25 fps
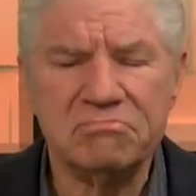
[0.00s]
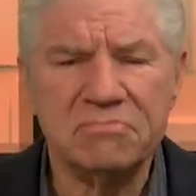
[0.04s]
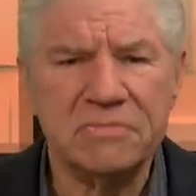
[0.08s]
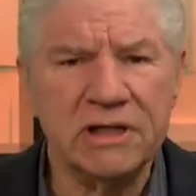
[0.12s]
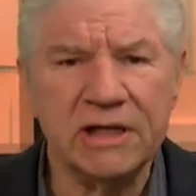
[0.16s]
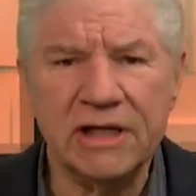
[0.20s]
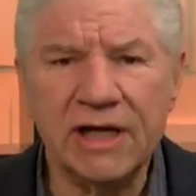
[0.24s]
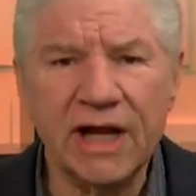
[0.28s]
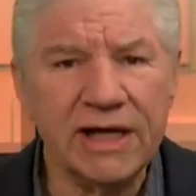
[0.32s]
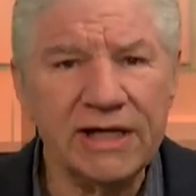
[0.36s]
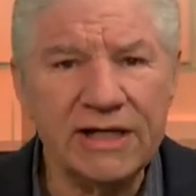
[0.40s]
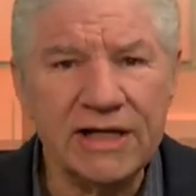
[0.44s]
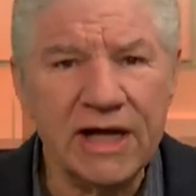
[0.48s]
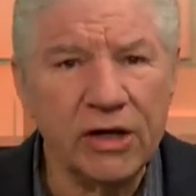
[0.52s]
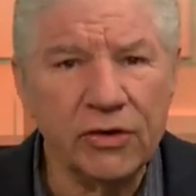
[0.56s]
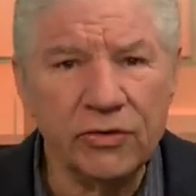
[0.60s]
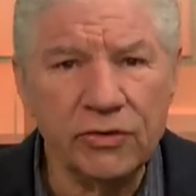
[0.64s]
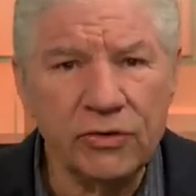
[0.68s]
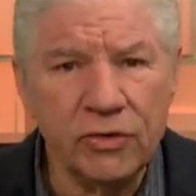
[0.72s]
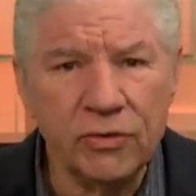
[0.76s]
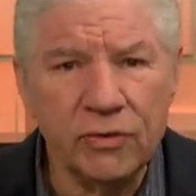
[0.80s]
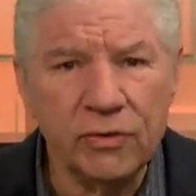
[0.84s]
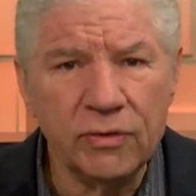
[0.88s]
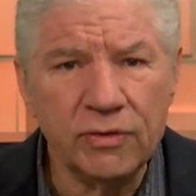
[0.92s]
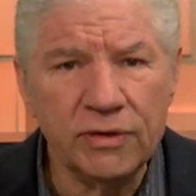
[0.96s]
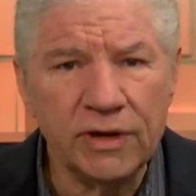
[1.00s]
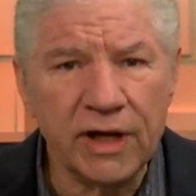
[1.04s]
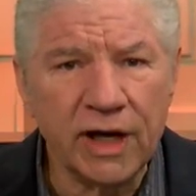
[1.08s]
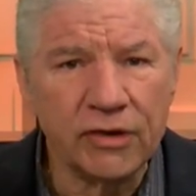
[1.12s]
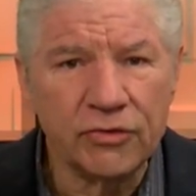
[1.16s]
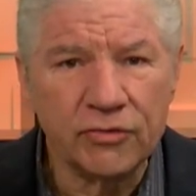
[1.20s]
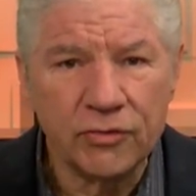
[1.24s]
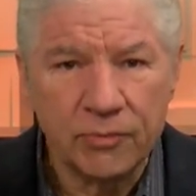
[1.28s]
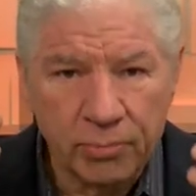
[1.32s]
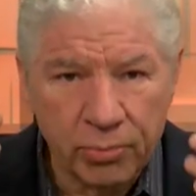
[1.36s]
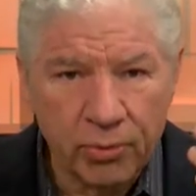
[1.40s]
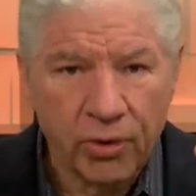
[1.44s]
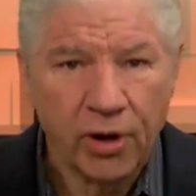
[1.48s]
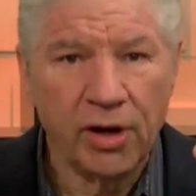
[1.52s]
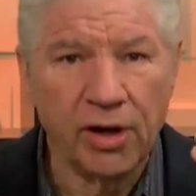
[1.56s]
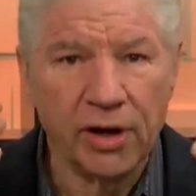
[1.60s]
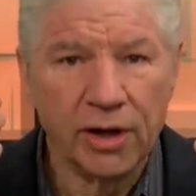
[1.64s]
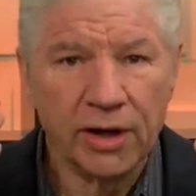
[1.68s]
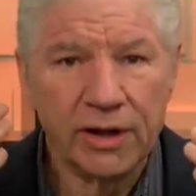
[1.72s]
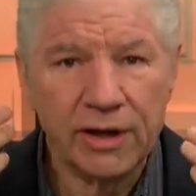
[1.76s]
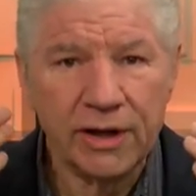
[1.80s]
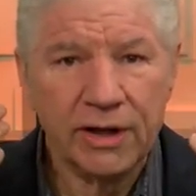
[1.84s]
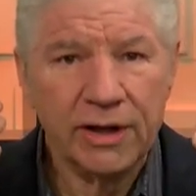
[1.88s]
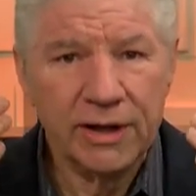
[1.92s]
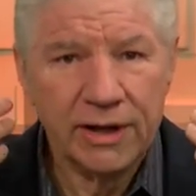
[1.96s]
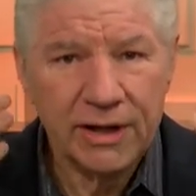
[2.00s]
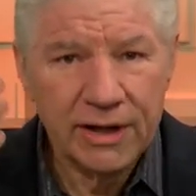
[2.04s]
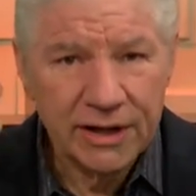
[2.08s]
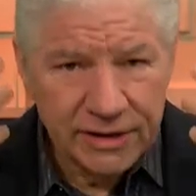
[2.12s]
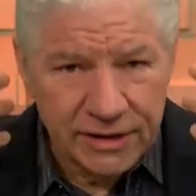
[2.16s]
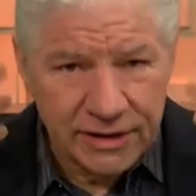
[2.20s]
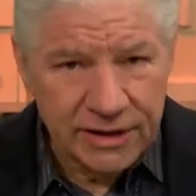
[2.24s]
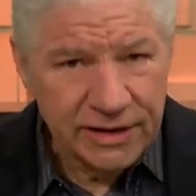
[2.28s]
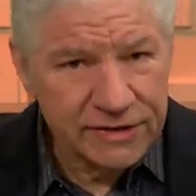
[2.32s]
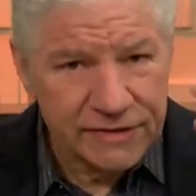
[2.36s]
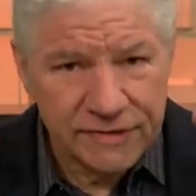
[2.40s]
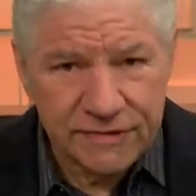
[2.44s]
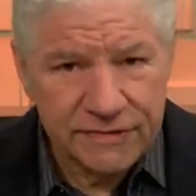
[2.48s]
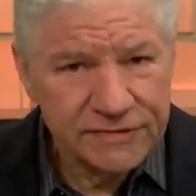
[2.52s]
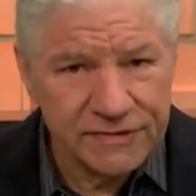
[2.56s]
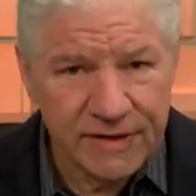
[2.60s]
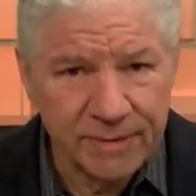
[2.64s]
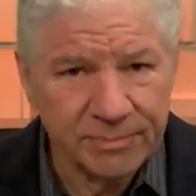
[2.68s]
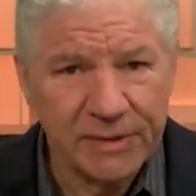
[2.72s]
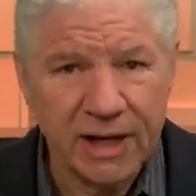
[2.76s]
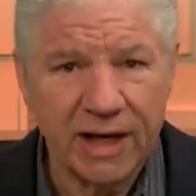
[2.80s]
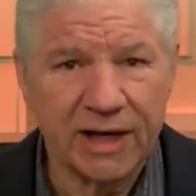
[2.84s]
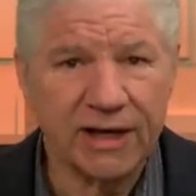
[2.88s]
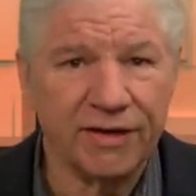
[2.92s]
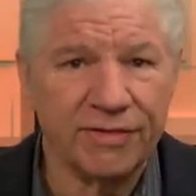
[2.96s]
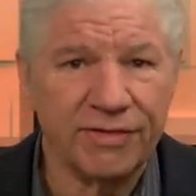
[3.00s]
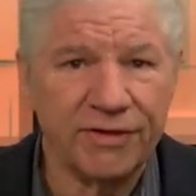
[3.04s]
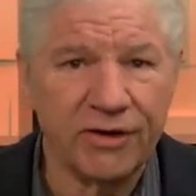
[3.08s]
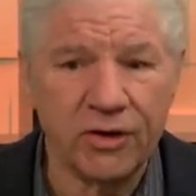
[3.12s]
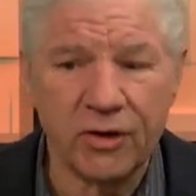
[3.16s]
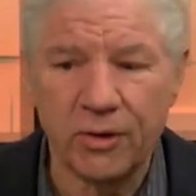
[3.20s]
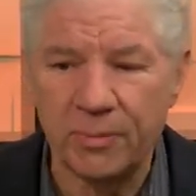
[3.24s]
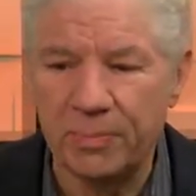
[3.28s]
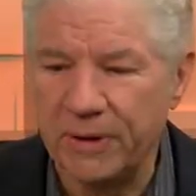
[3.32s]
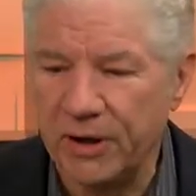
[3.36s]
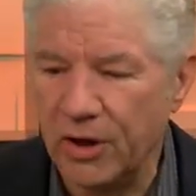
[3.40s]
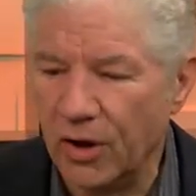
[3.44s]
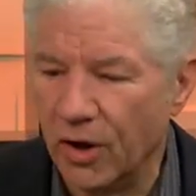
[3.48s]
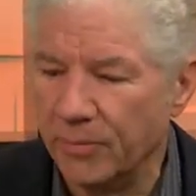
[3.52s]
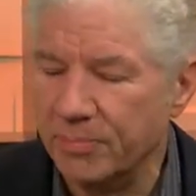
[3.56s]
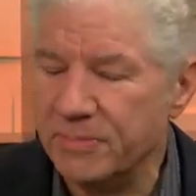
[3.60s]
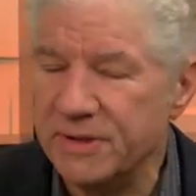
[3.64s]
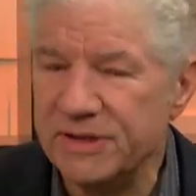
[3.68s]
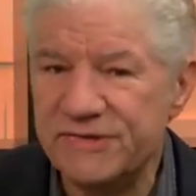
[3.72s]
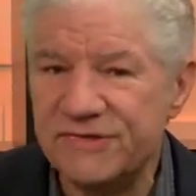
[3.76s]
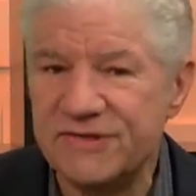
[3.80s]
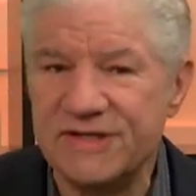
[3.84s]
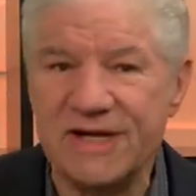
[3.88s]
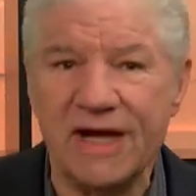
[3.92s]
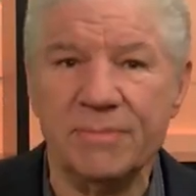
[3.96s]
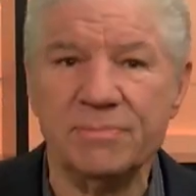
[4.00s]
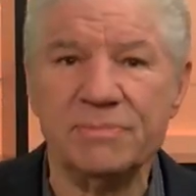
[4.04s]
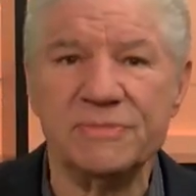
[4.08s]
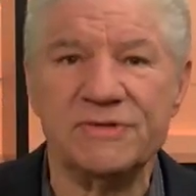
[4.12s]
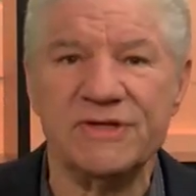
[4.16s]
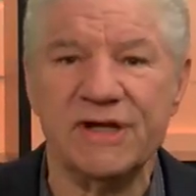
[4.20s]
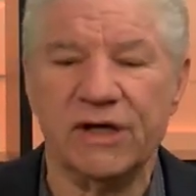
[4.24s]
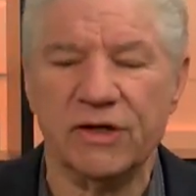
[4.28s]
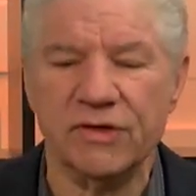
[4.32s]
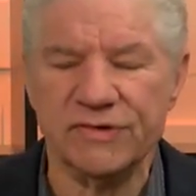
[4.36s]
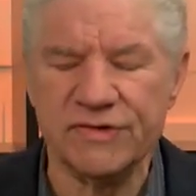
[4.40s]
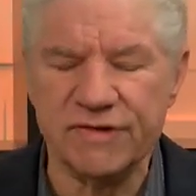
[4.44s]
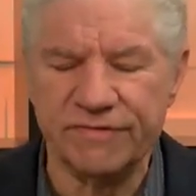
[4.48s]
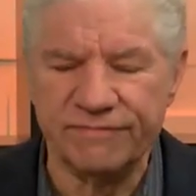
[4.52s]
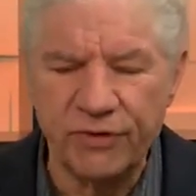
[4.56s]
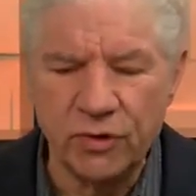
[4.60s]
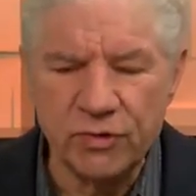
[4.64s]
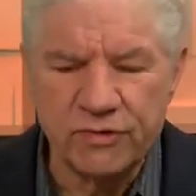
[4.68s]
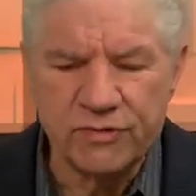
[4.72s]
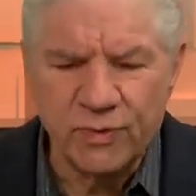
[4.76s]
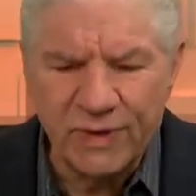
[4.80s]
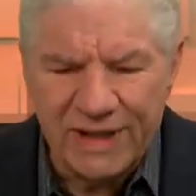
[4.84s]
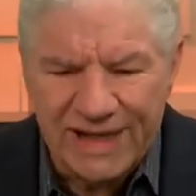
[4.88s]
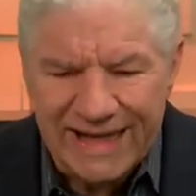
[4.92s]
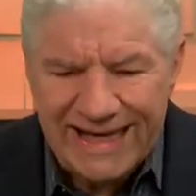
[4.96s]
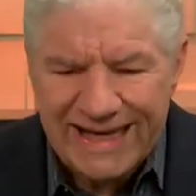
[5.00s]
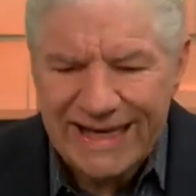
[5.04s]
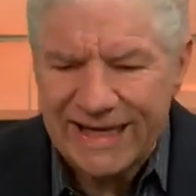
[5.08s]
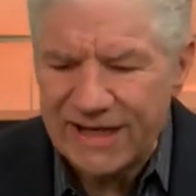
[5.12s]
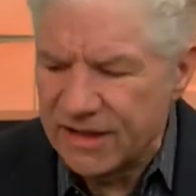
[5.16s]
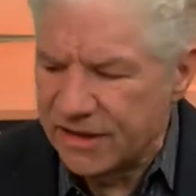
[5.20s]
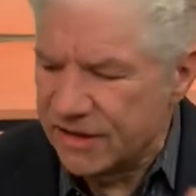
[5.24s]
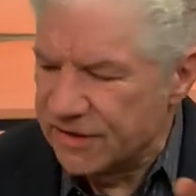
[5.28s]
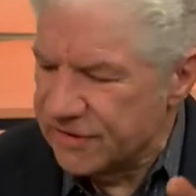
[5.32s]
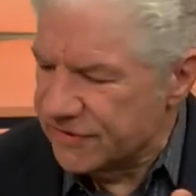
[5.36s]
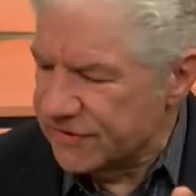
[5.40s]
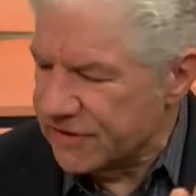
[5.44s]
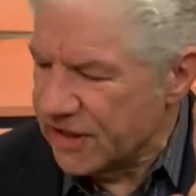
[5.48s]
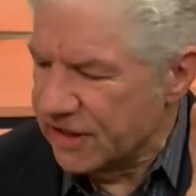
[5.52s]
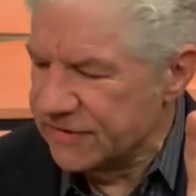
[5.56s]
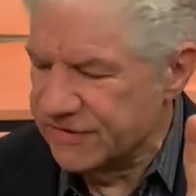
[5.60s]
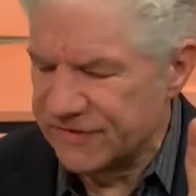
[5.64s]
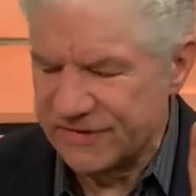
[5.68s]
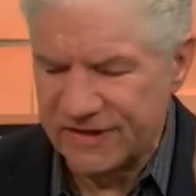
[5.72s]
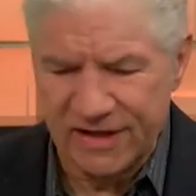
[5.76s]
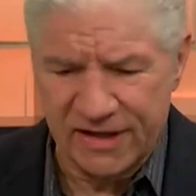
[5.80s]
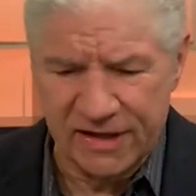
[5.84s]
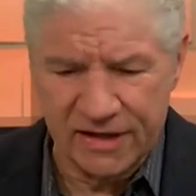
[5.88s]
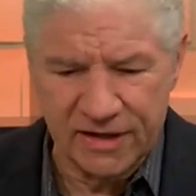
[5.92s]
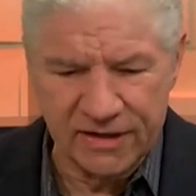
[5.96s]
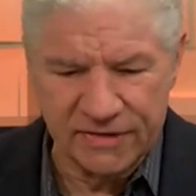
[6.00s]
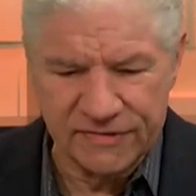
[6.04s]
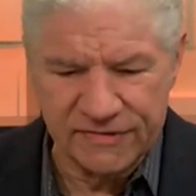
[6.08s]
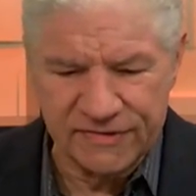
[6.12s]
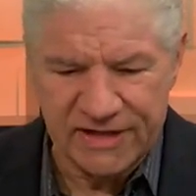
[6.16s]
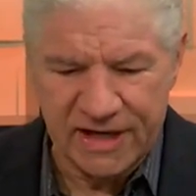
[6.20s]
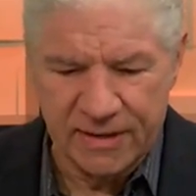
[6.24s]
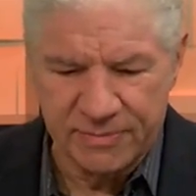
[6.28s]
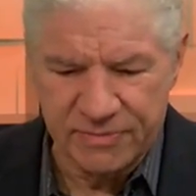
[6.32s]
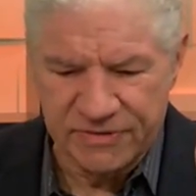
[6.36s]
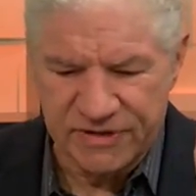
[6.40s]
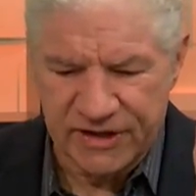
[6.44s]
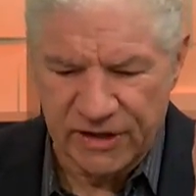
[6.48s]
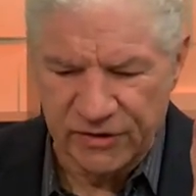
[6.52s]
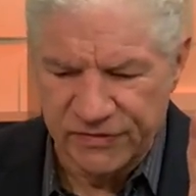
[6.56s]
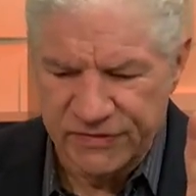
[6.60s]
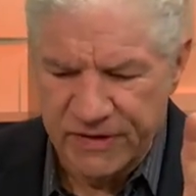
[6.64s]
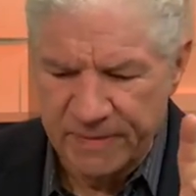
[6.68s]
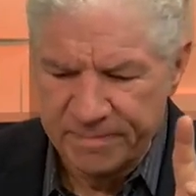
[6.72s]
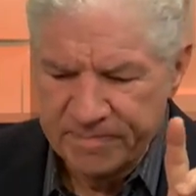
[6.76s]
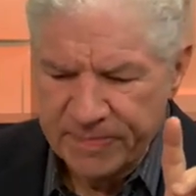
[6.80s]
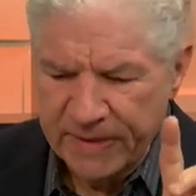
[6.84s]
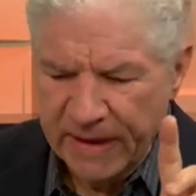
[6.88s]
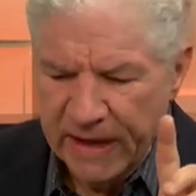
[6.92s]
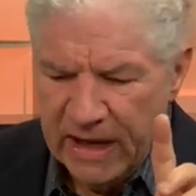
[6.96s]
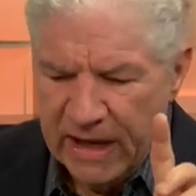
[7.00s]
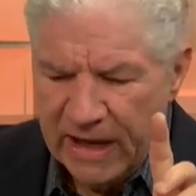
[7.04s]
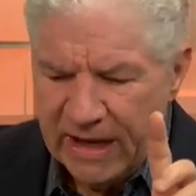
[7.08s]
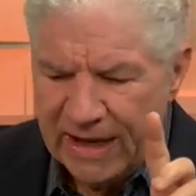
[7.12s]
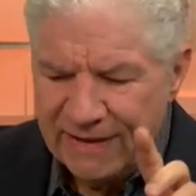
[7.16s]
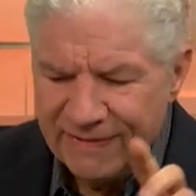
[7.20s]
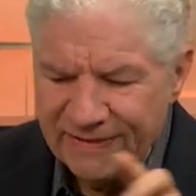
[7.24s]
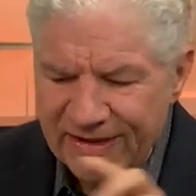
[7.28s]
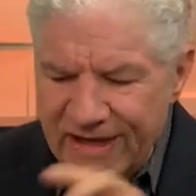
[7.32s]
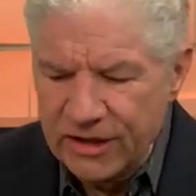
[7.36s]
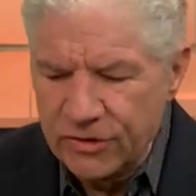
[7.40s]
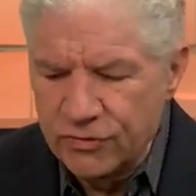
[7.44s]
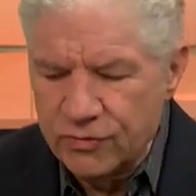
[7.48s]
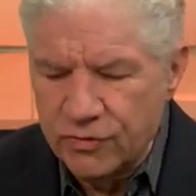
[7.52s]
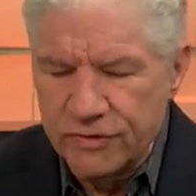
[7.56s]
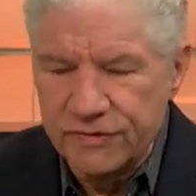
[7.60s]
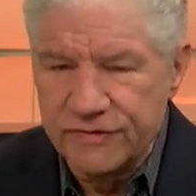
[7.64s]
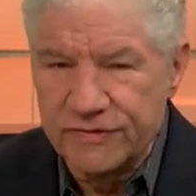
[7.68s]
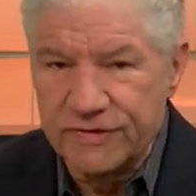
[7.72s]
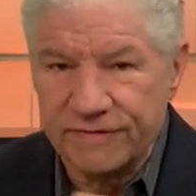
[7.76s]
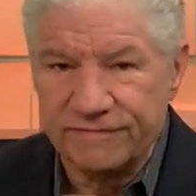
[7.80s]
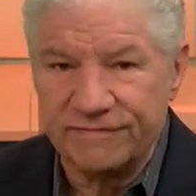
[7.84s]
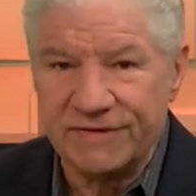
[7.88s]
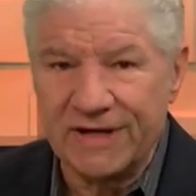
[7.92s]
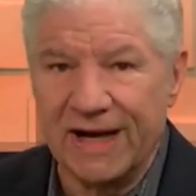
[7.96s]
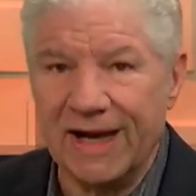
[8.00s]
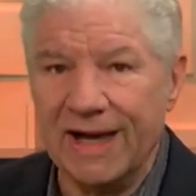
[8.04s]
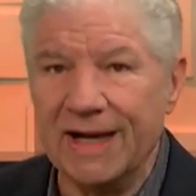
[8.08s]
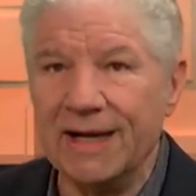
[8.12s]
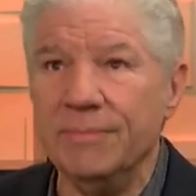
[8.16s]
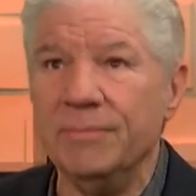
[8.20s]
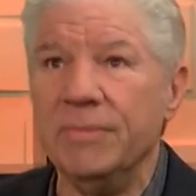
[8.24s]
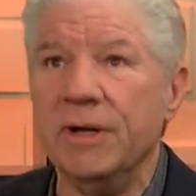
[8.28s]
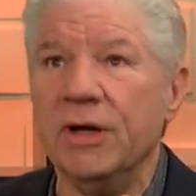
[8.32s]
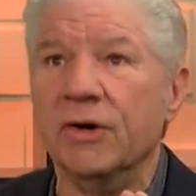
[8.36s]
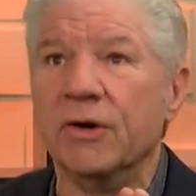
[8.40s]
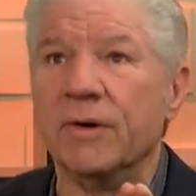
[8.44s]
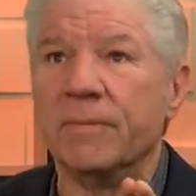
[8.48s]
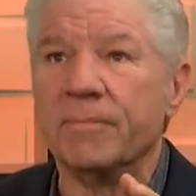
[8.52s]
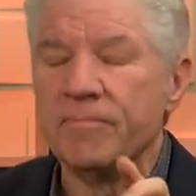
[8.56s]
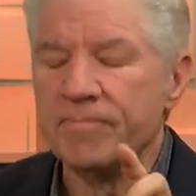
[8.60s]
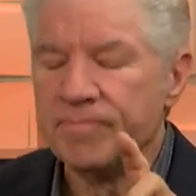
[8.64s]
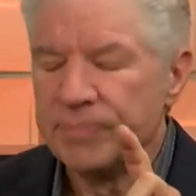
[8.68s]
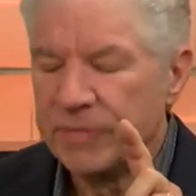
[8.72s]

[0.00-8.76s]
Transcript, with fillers: Didn't I tell you? Doctor Brunk did some kind of therapy on me, stem cells. And folks, we need to discuss stem cells in the interest of time here.